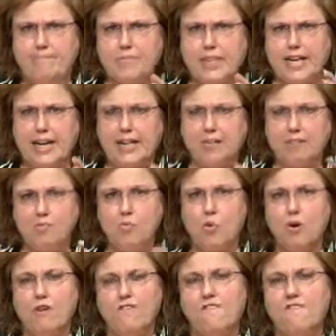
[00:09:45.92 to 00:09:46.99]
kind of
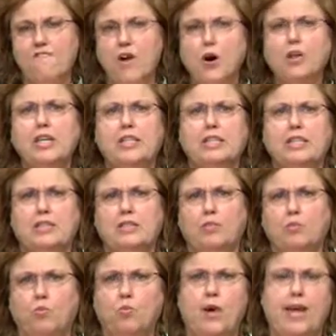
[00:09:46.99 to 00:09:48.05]
more focused
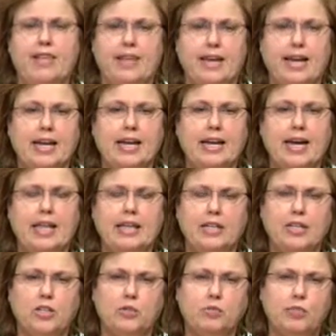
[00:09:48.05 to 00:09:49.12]
way that I got
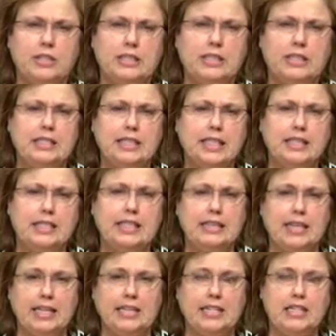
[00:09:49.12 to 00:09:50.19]
here was in
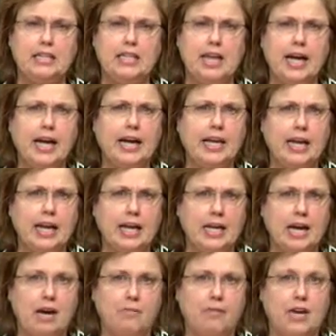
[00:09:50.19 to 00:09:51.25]
1999, I
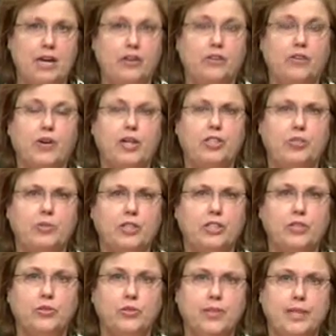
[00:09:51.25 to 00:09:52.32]
got my undergraduate
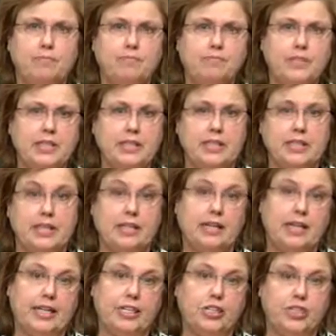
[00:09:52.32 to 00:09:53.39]
degree in dental
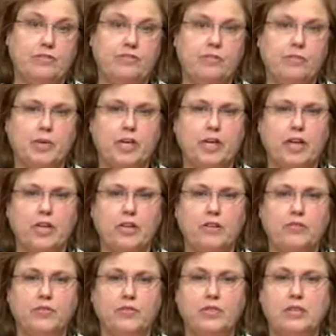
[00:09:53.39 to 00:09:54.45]
hygiene from Marquette
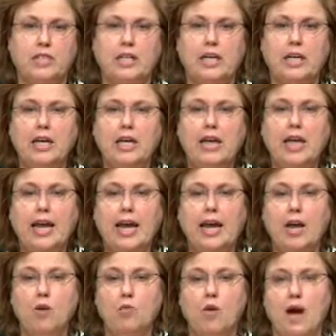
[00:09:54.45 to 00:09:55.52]
University. And
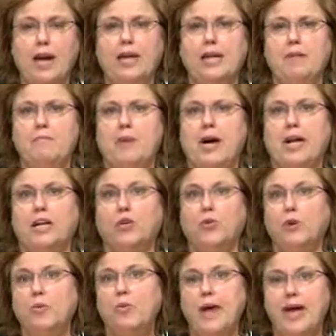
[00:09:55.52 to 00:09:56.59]
I wanted my
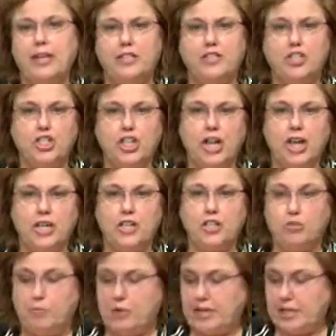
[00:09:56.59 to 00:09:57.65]
career path to
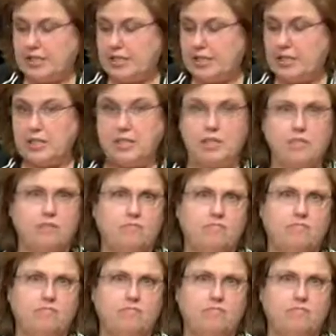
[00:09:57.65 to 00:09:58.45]
change, but it didn't